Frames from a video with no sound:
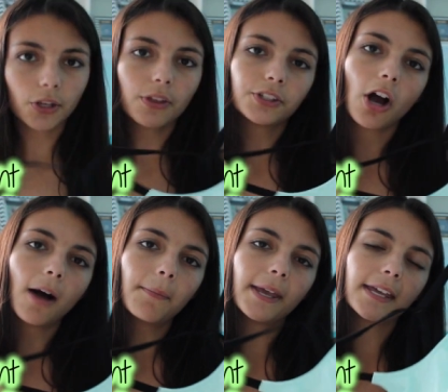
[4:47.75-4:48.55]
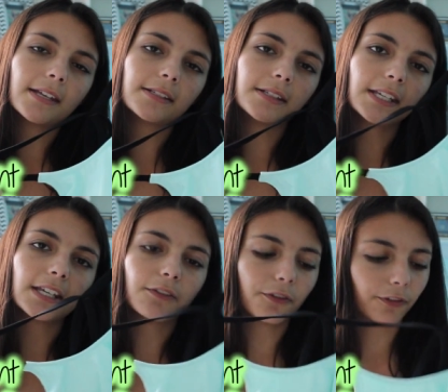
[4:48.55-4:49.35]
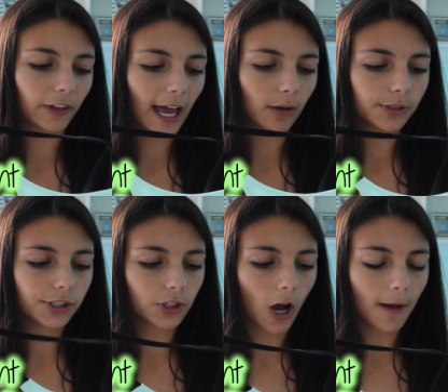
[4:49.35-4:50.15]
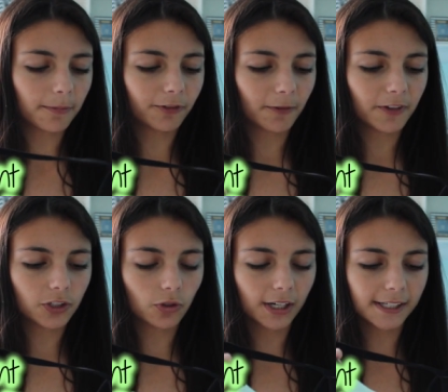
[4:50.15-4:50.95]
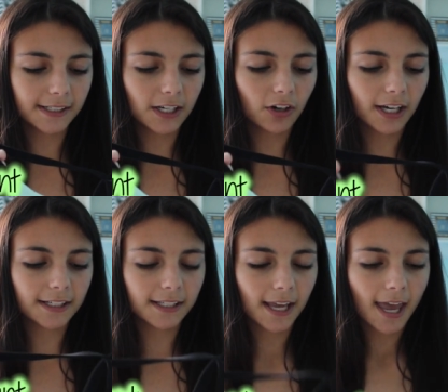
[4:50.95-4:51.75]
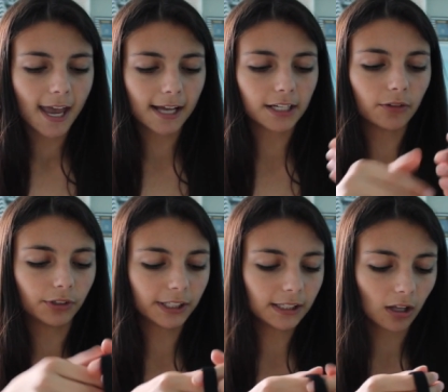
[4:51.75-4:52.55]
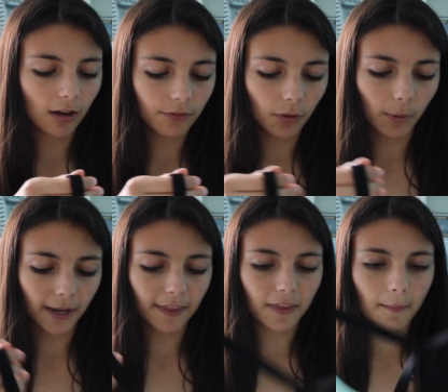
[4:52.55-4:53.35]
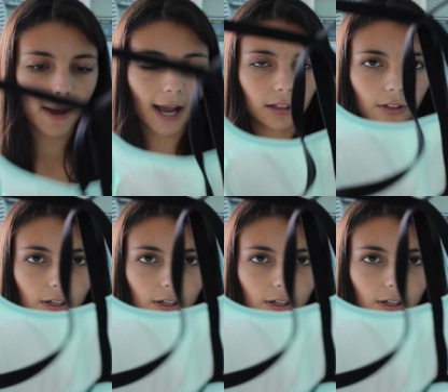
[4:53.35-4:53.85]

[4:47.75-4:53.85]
So the top is the flounce top from Victoria's Secret, and I really love the way that the back